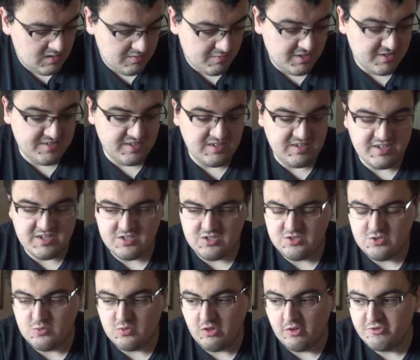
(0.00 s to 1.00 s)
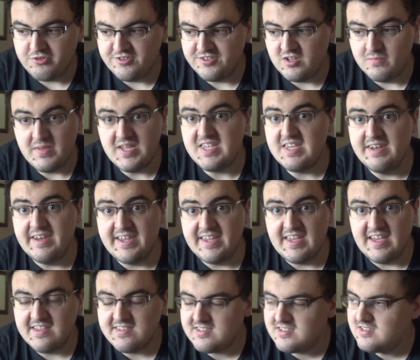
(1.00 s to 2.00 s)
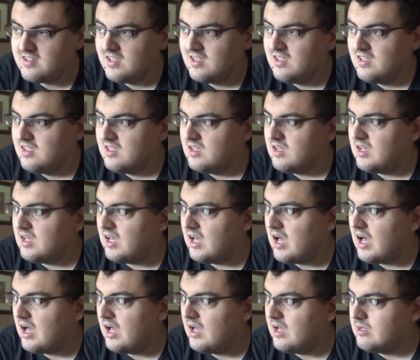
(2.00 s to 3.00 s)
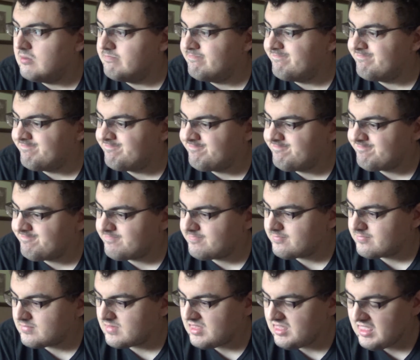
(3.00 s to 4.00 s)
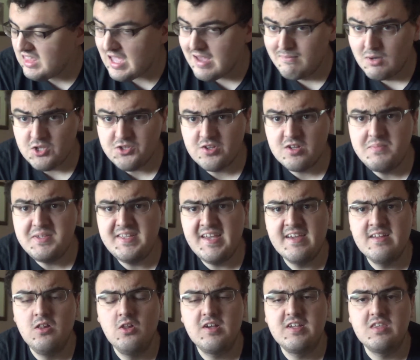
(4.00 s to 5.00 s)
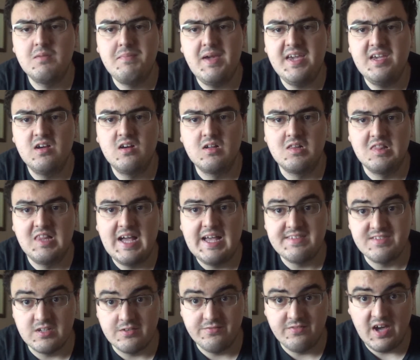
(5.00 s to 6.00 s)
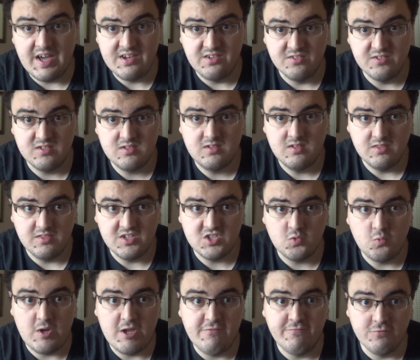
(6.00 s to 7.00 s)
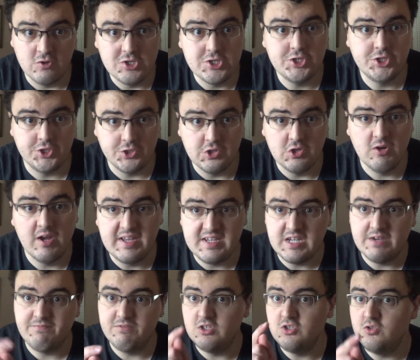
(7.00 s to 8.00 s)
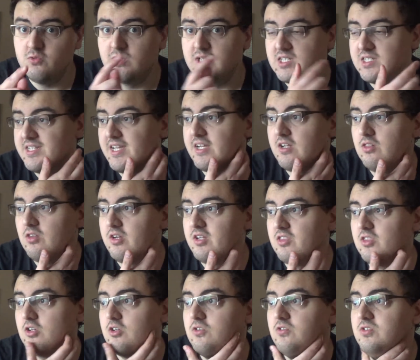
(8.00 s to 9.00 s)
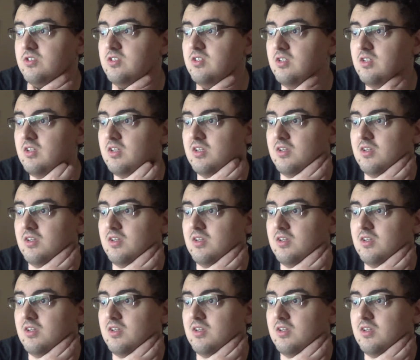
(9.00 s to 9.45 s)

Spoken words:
Because I did it too close to Dominion, I guess. I'm also going to be taking a look at the Mae Young Classic Finals this week for sure. I definitely do want to take a look at those.